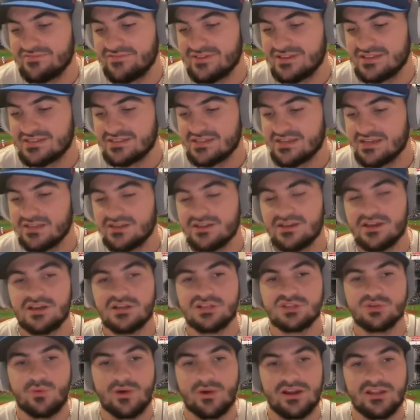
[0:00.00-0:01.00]

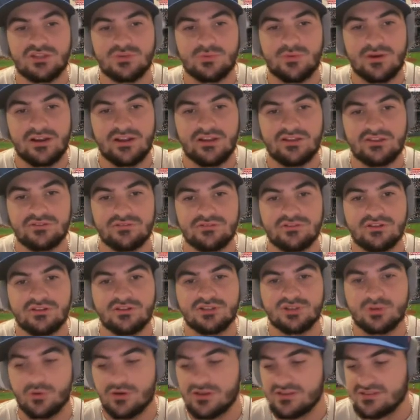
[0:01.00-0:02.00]
2020, due to the
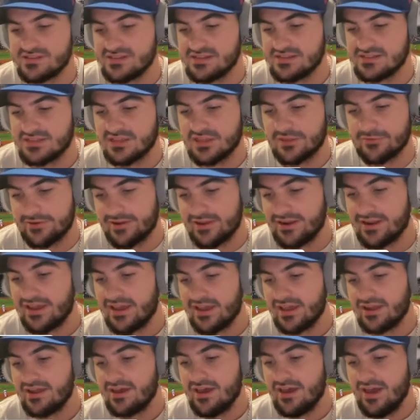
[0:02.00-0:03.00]
shortened season,
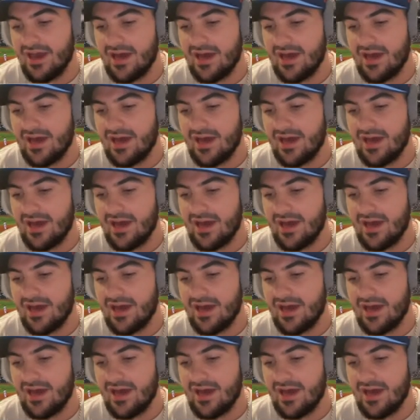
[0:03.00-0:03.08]
3-8.